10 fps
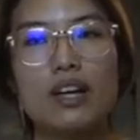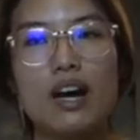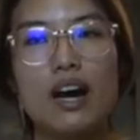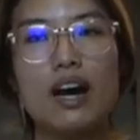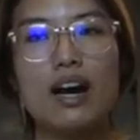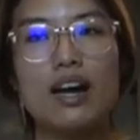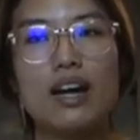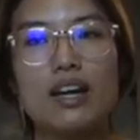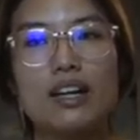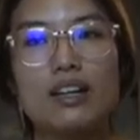
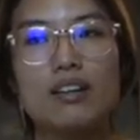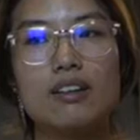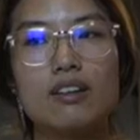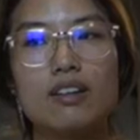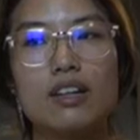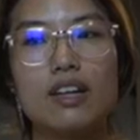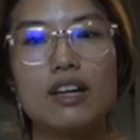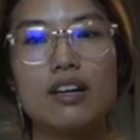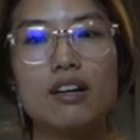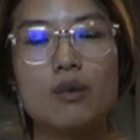I
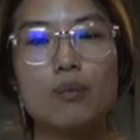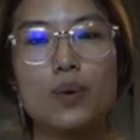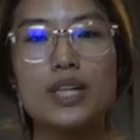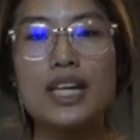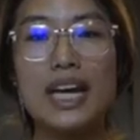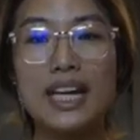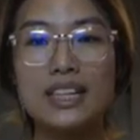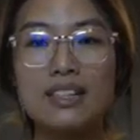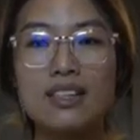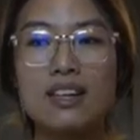went to
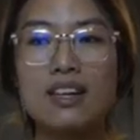eat,